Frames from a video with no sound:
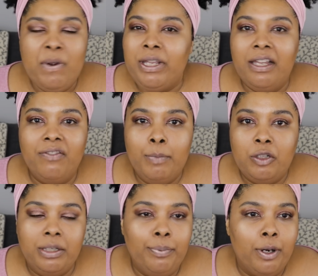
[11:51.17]
We love a
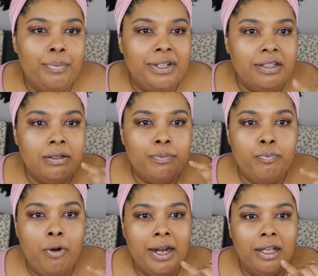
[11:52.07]
multi-purpose
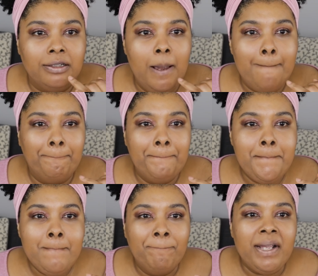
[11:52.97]
product.
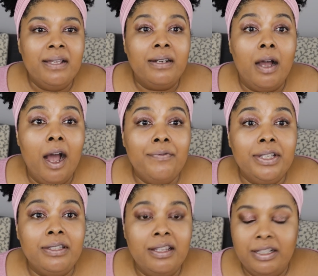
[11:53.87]
Now,
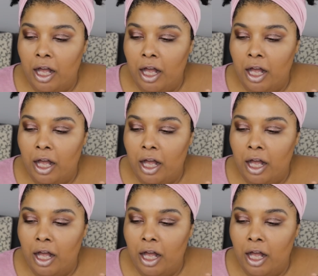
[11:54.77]
obviously this